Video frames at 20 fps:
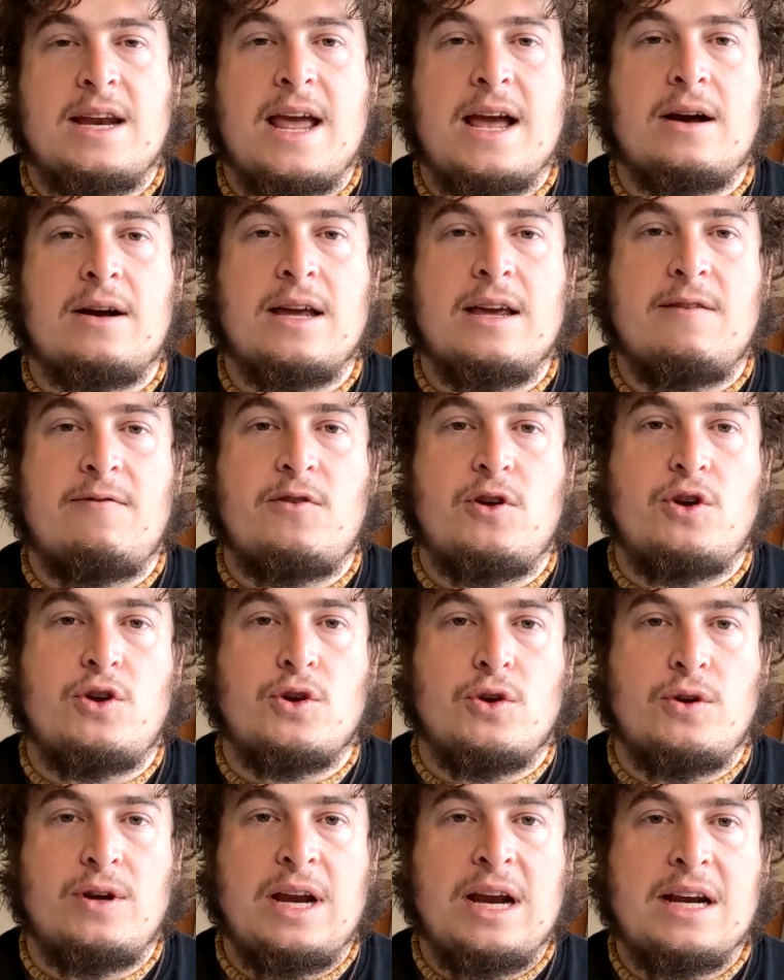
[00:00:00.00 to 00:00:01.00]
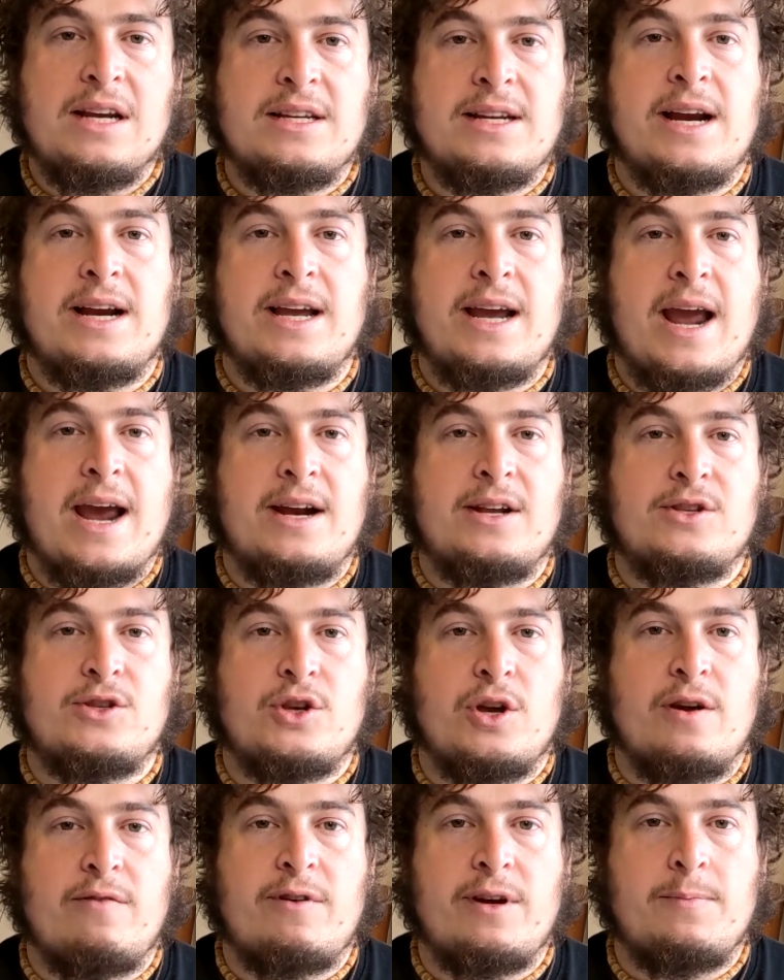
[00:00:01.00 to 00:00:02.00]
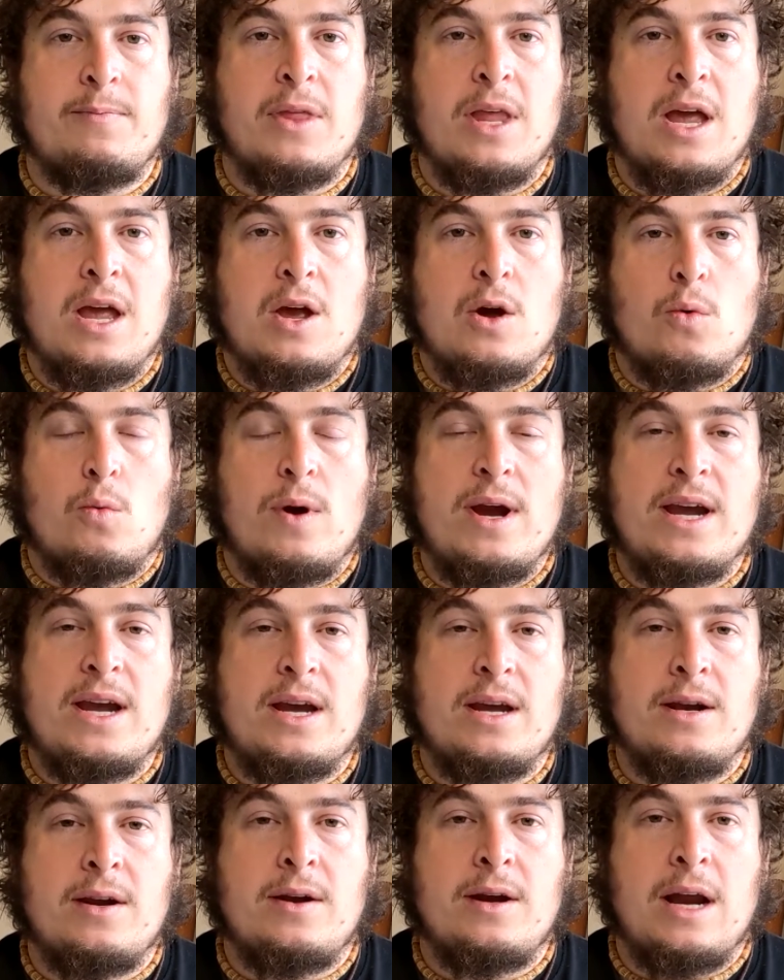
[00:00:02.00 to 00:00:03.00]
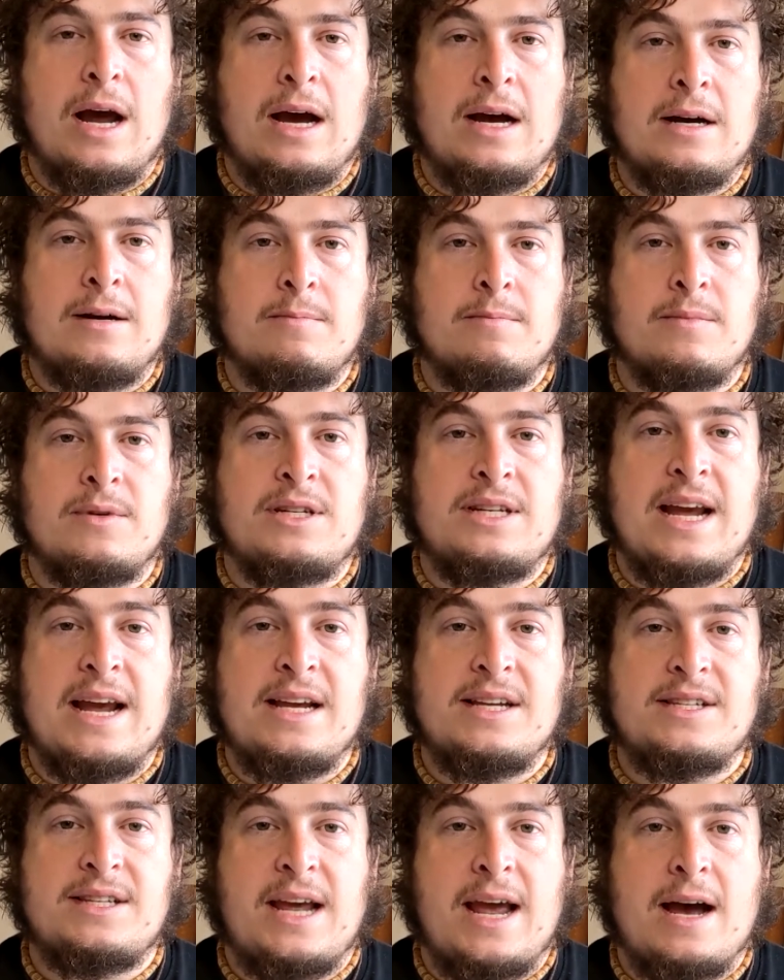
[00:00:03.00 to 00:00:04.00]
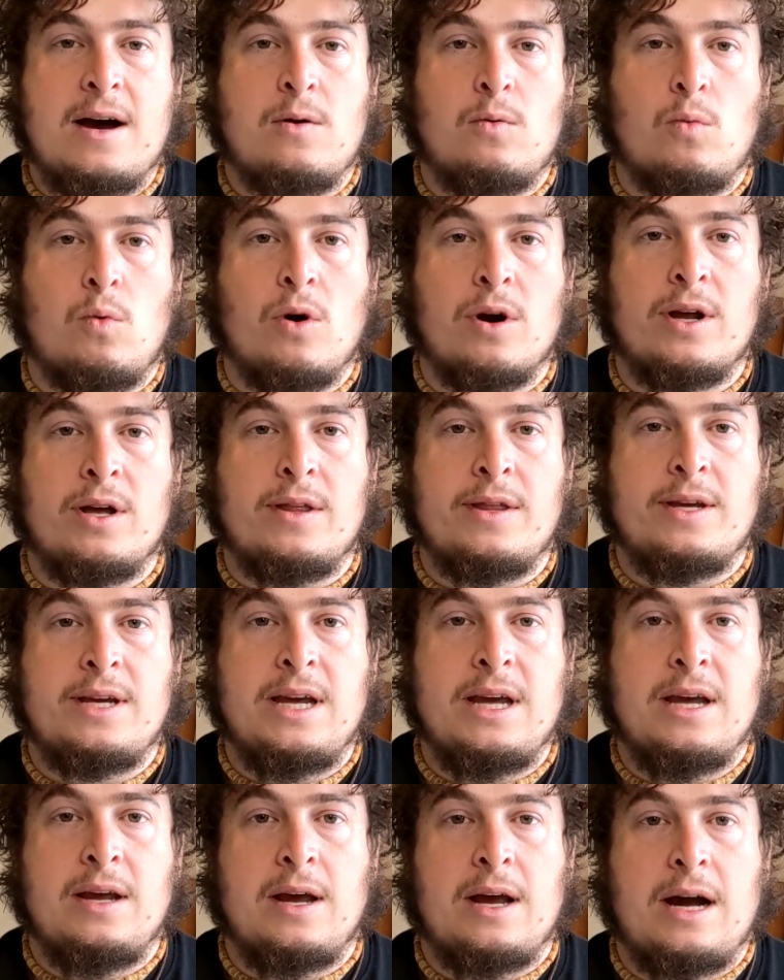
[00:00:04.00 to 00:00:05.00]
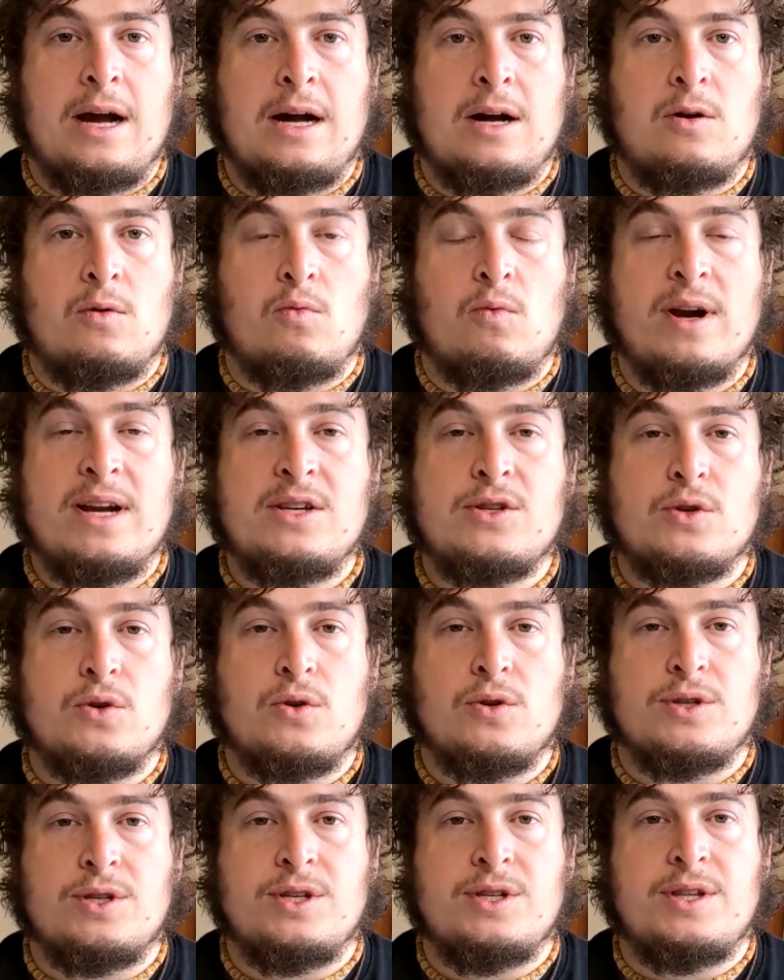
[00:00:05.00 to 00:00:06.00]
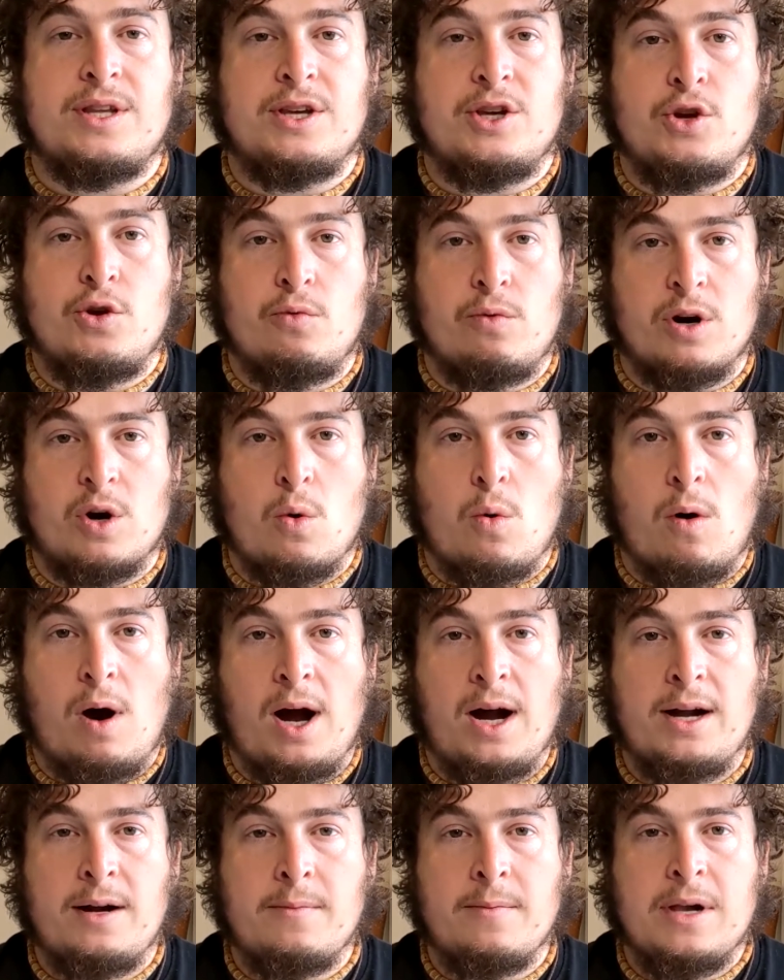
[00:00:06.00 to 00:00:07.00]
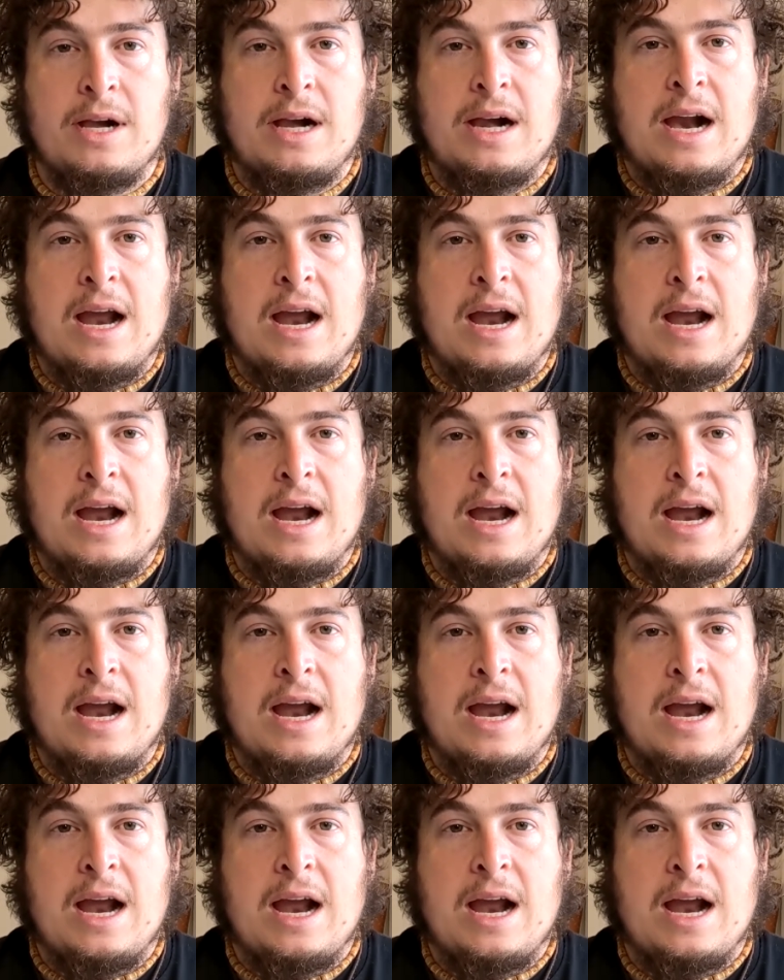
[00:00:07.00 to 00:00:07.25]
Now, if you do need a dedicated server, we can test out what are the resources that you require,